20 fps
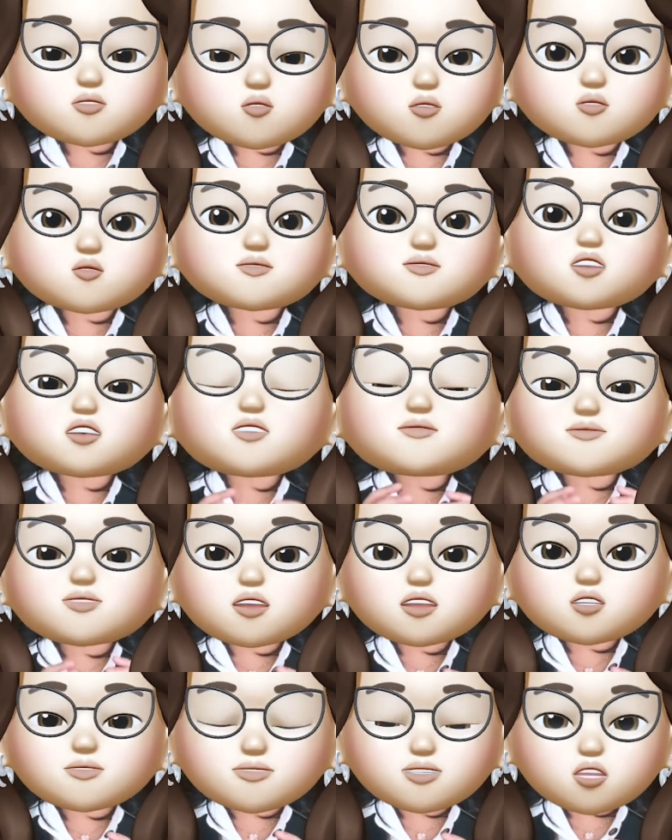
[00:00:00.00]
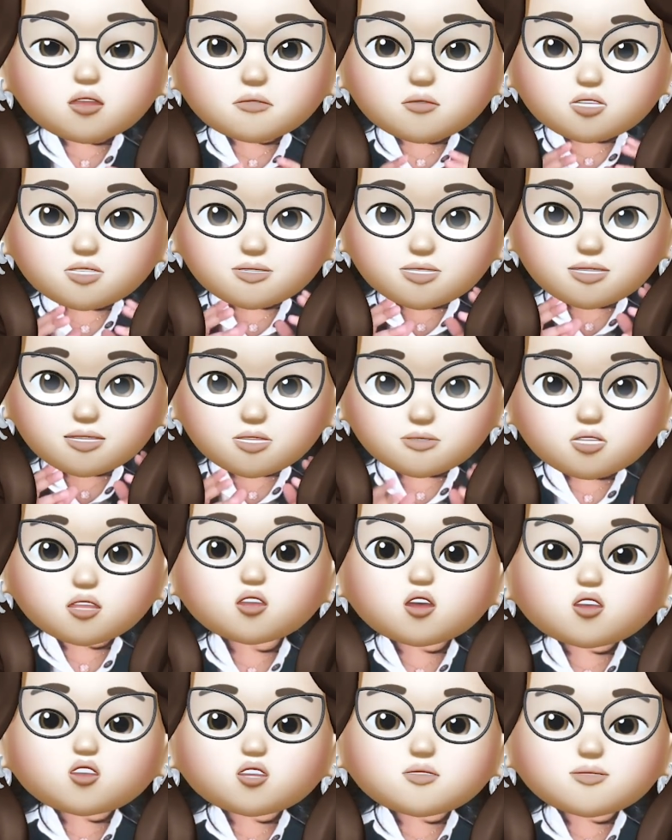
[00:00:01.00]
of the words which are present in the
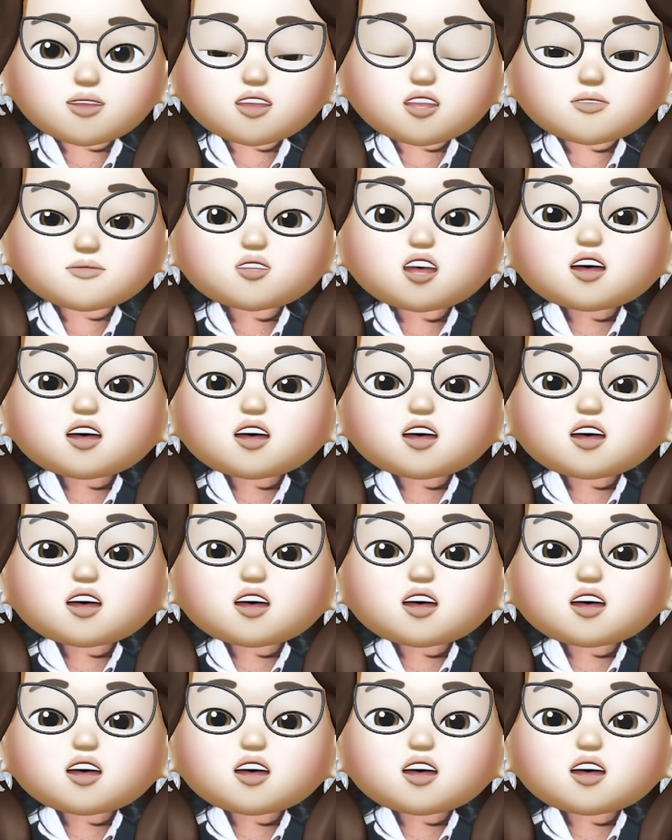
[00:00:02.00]
document.